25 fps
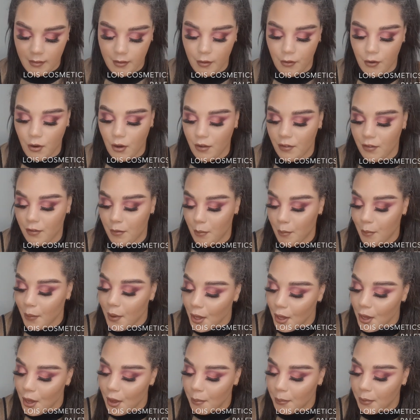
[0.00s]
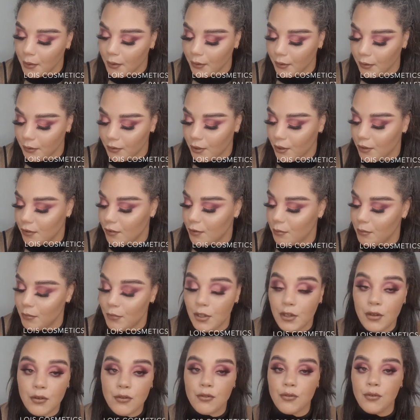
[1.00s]
You've got some purples, got some
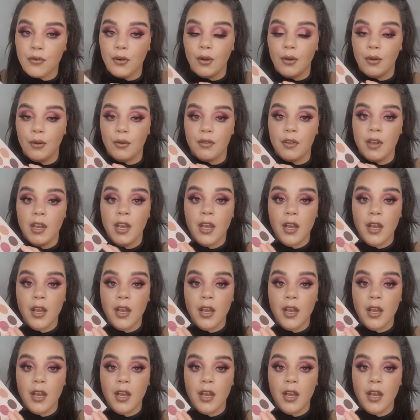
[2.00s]
neutrals,